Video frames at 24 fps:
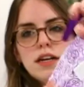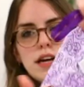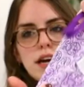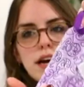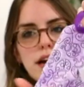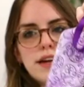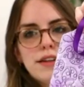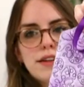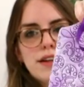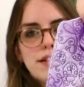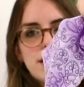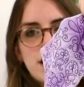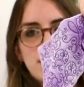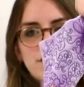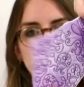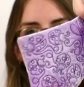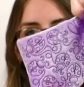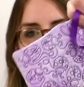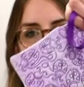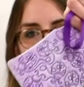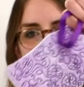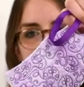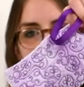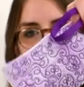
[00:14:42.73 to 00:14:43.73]
And then that
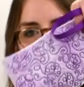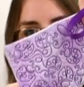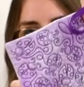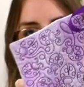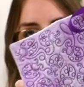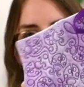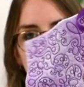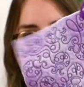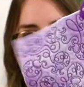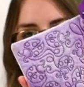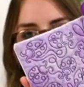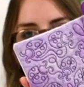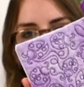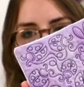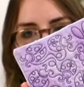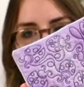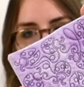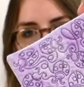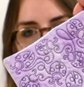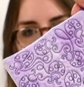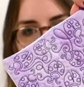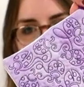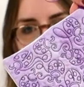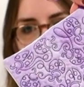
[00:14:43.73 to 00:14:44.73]
front side was the
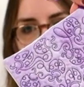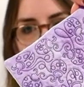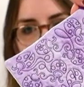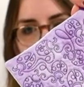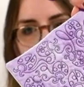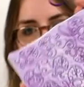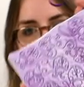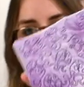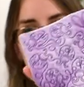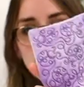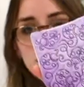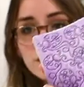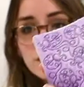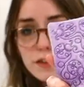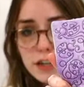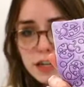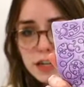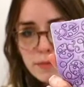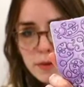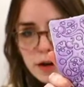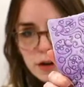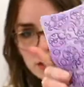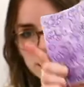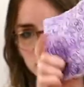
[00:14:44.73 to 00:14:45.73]
fun one with the free
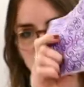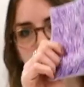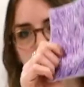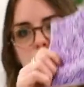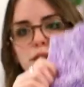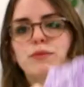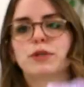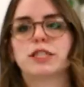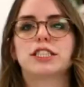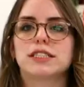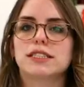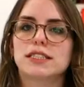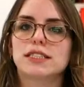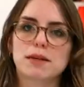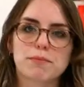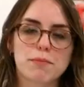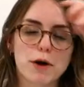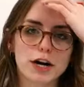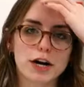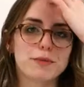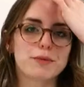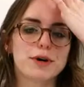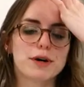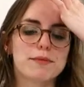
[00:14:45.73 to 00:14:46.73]
motion, which is the
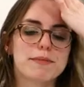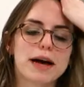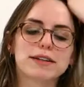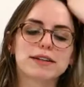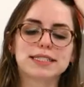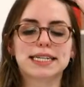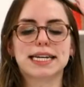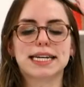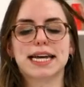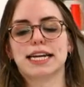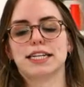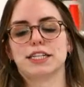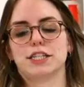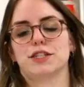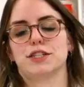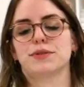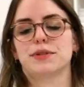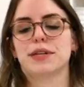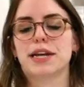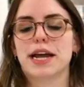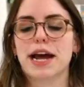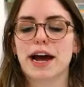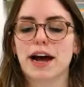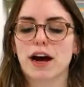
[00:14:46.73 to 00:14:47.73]
part we're about to get to
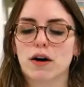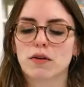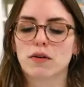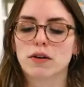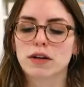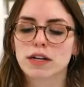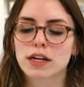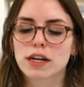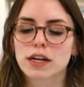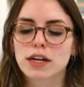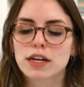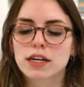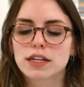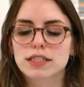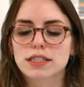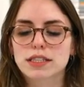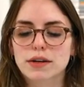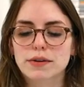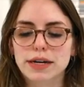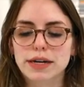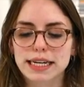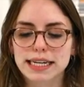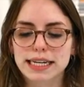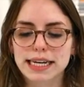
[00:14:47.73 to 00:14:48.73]
now.
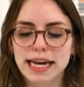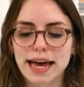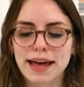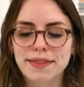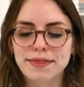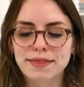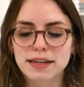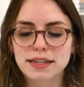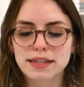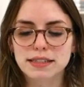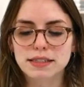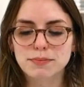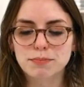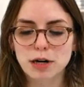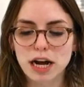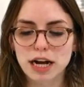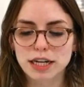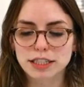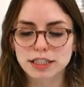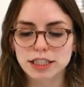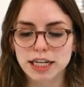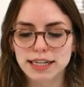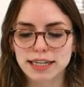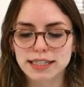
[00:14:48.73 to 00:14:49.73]
So again, this
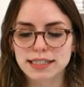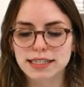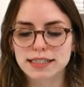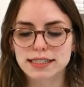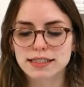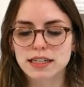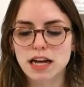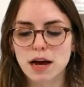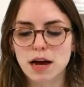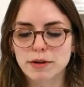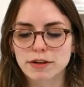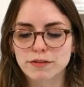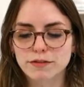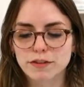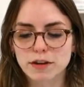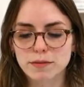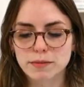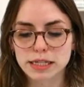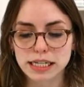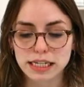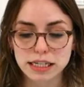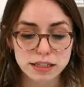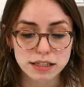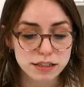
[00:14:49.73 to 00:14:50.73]
project is coming from
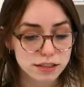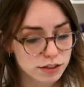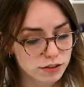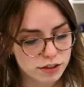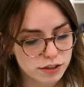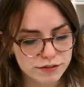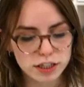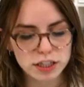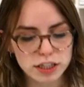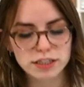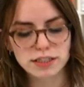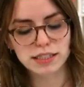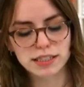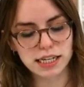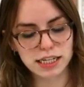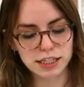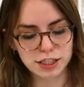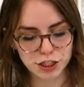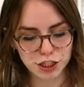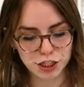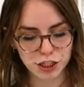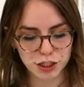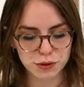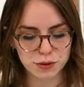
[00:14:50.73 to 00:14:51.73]
Anita's University
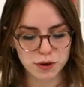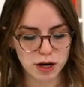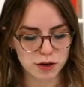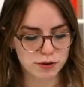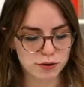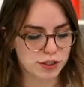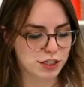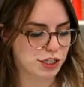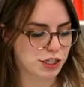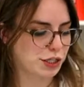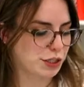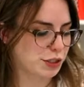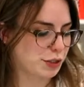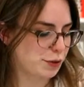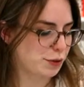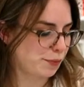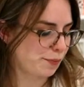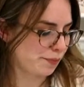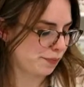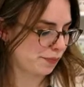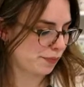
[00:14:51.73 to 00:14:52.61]
202.